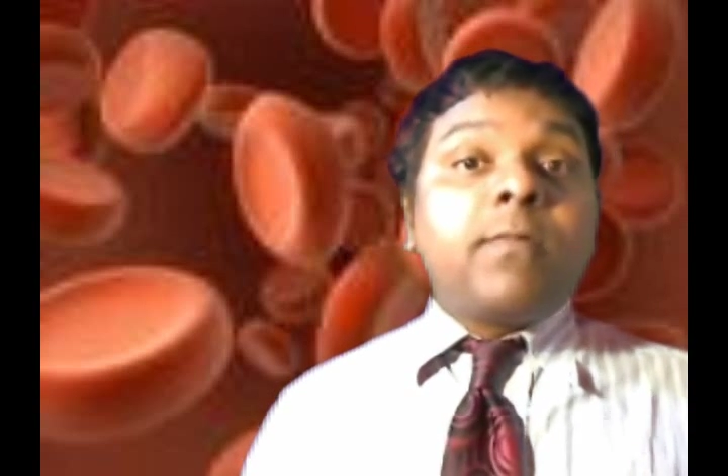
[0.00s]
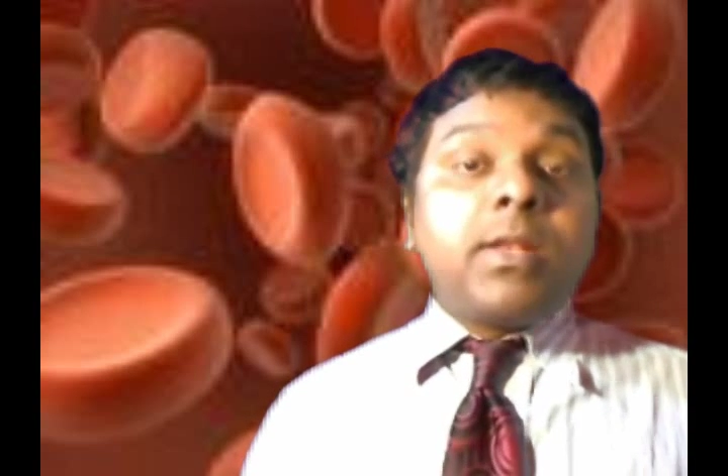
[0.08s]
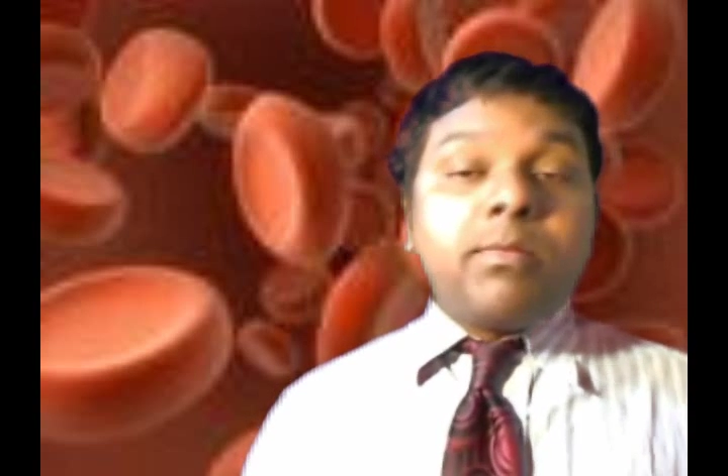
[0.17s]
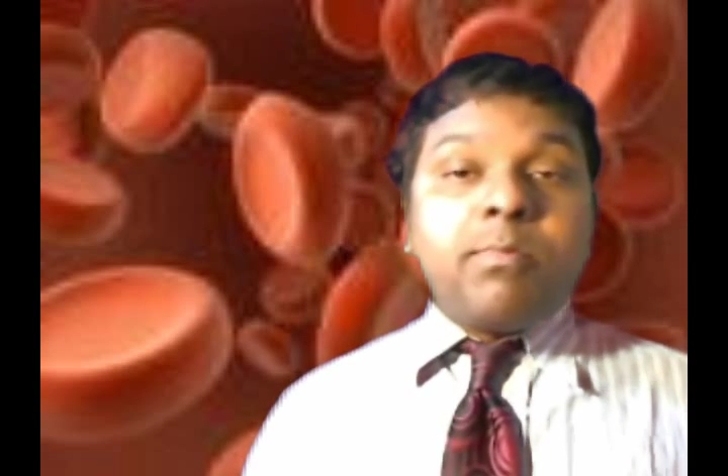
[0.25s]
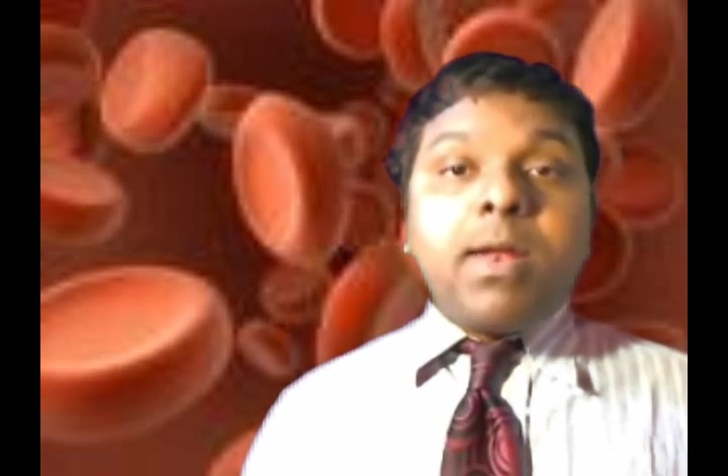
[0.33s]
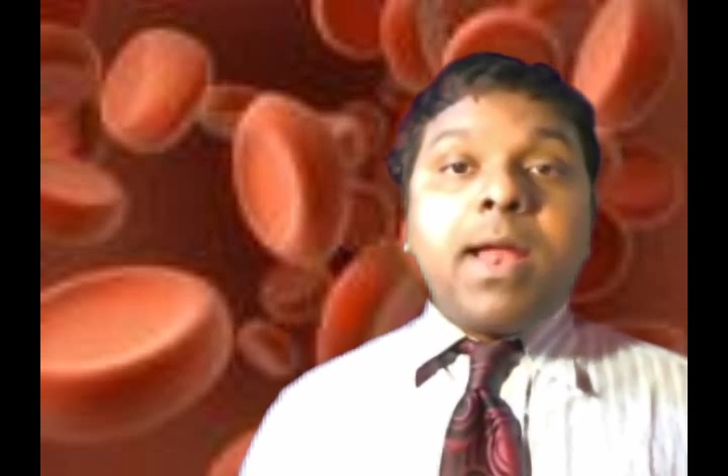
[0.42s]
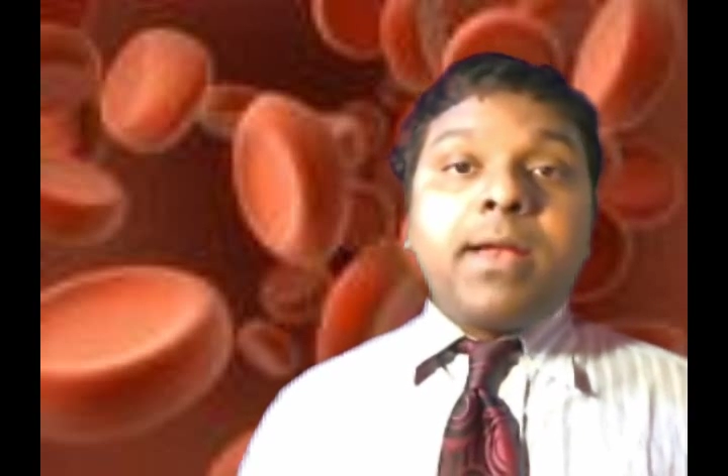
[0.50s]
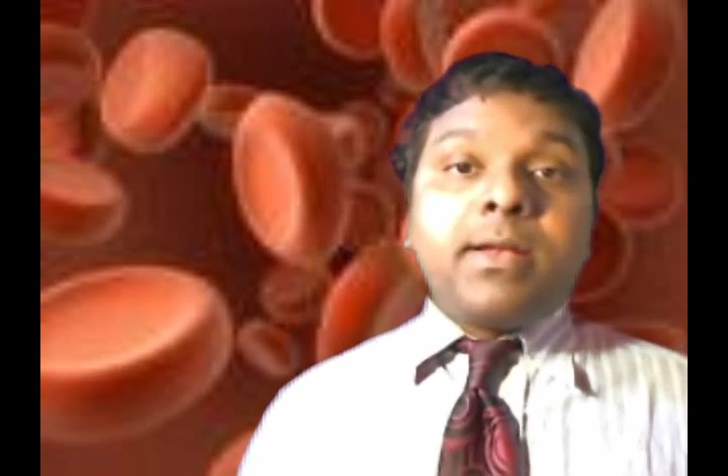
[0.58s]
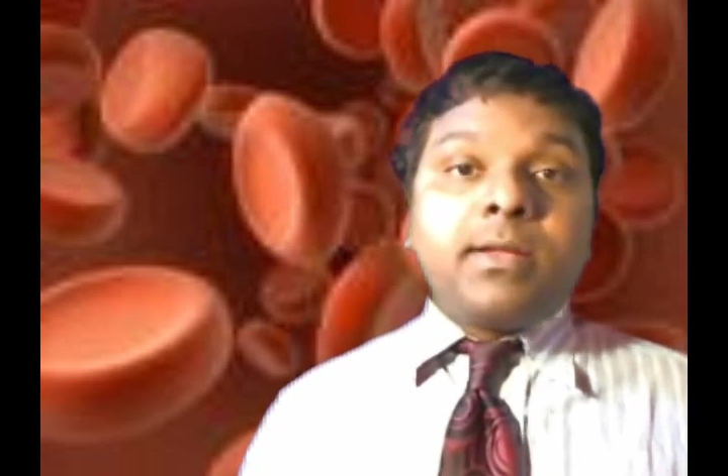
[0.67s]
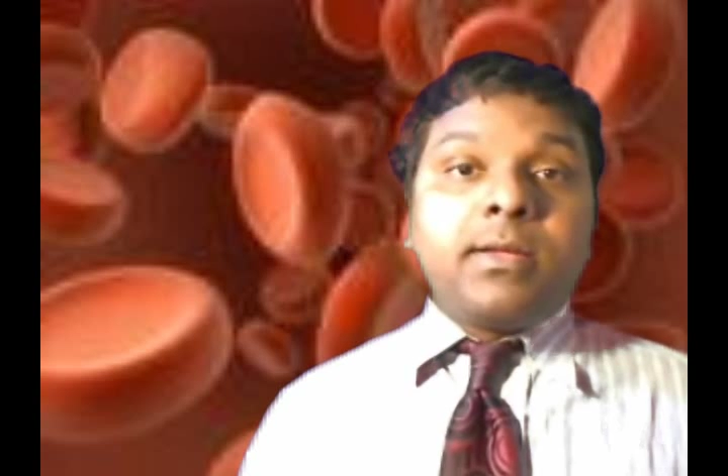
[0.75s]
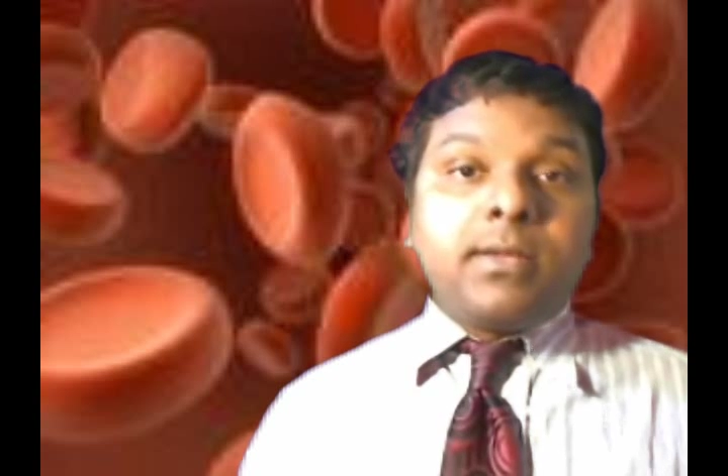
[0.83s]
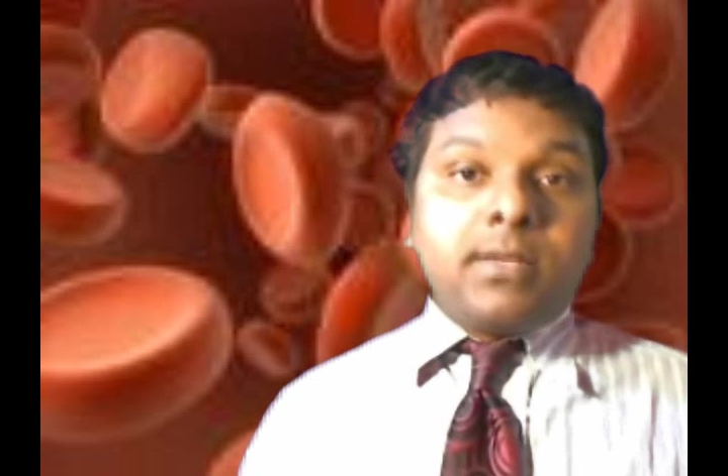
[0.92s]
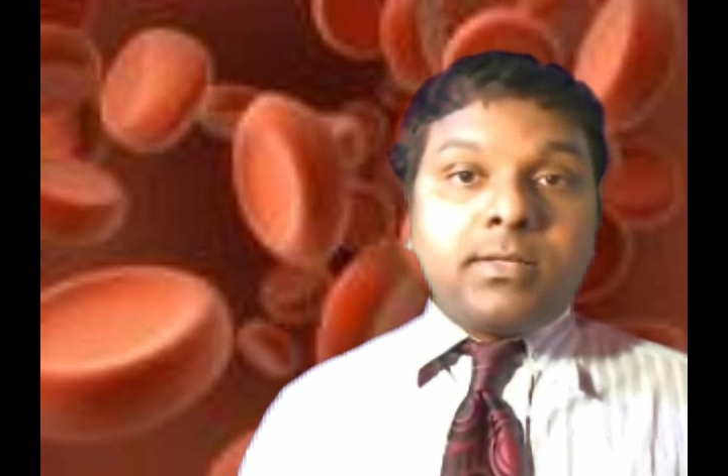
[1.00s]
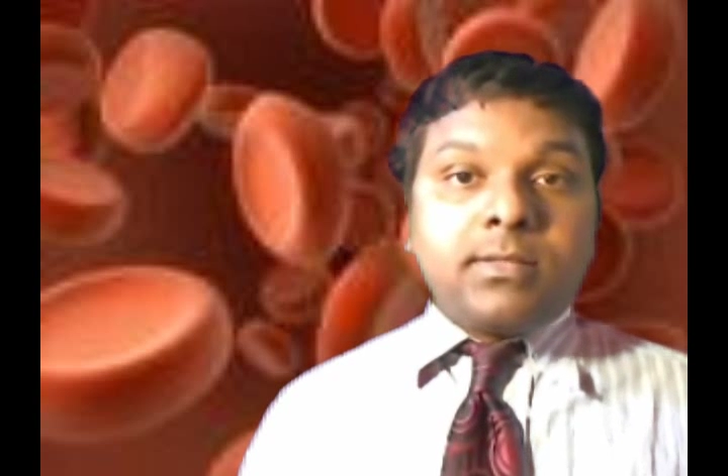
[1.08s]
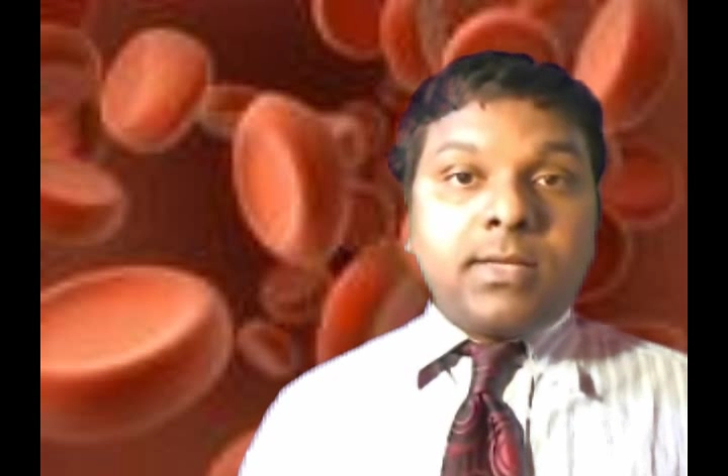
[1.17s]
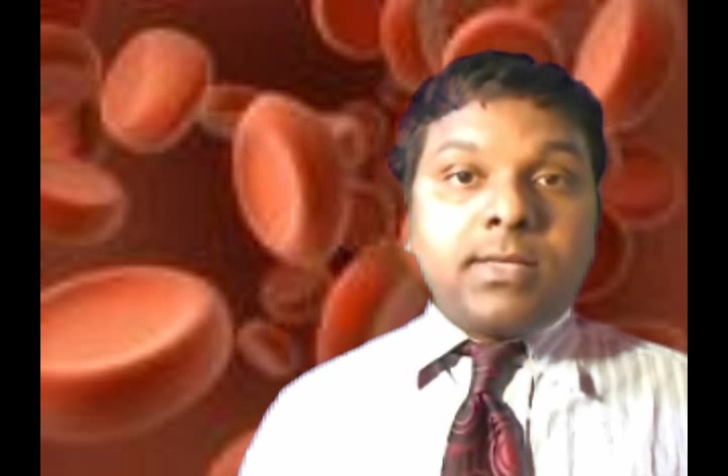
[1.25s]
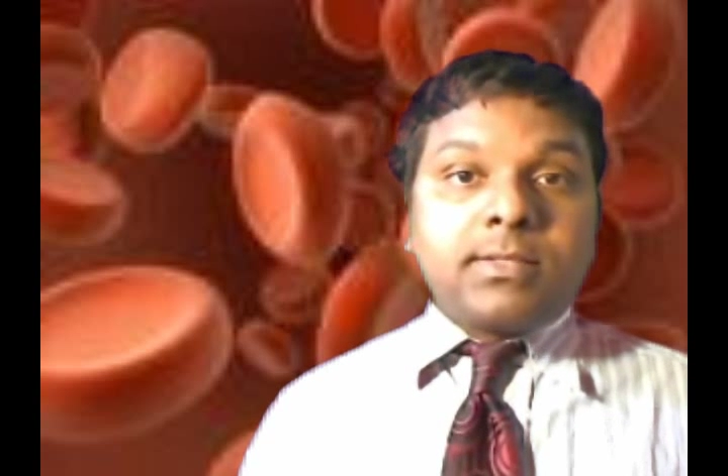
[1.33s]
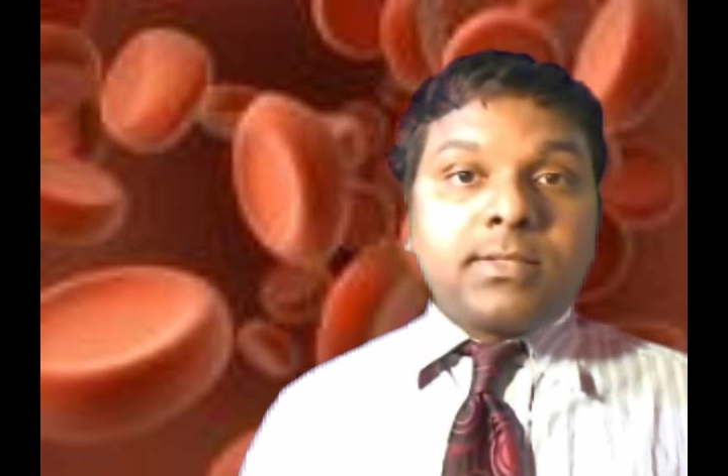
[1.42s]
Willebrand
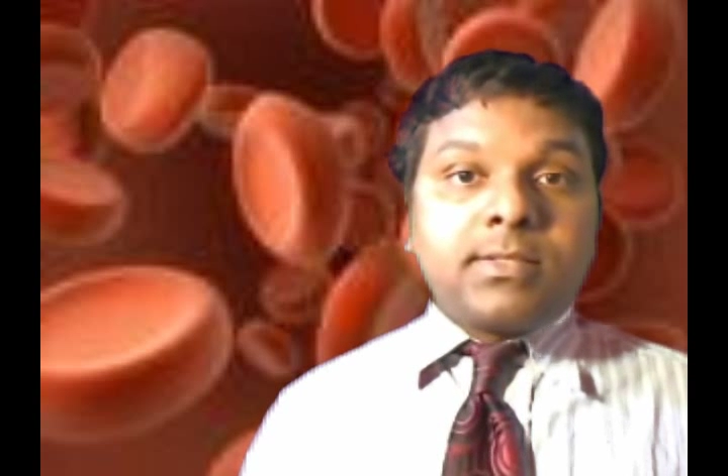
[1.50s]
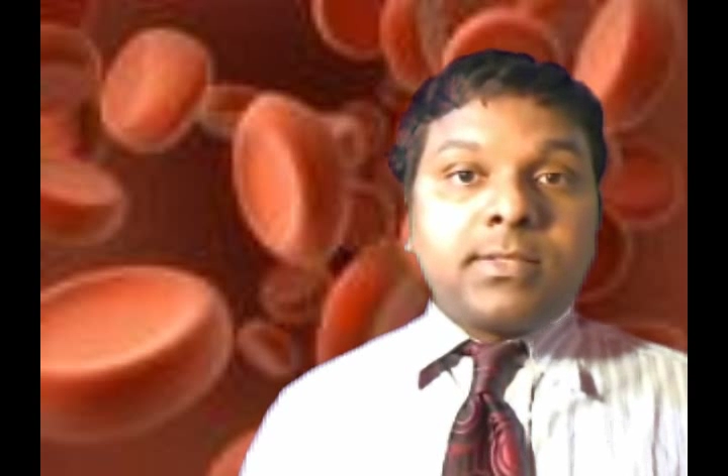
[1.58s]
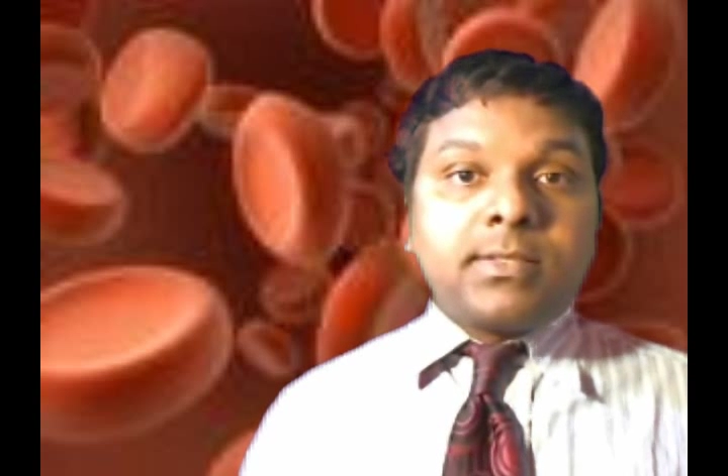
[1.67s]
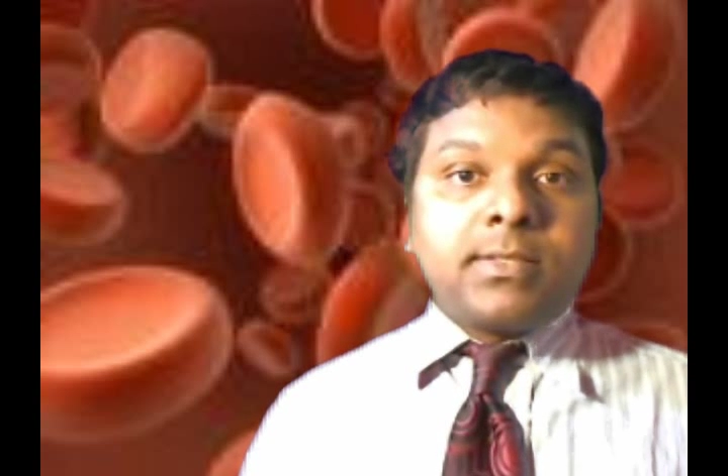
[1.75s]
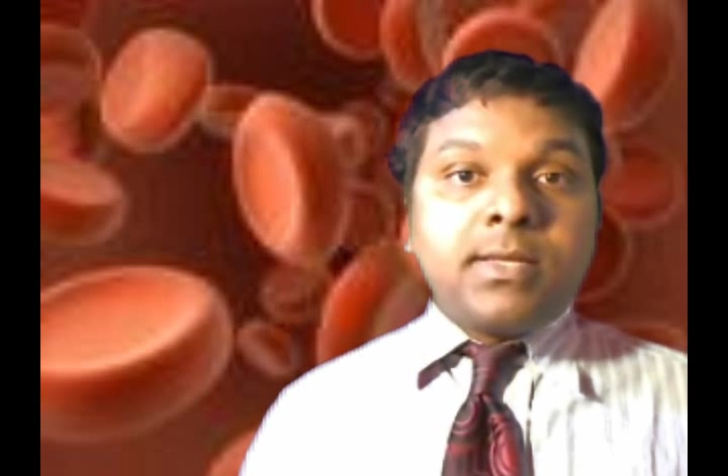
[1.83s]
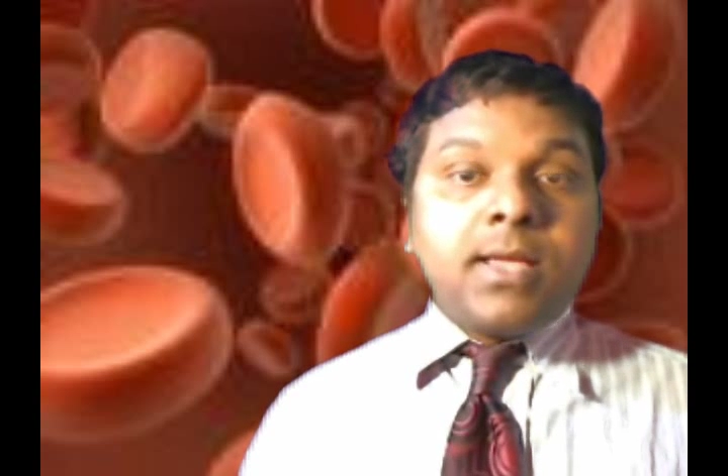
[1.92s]
disease.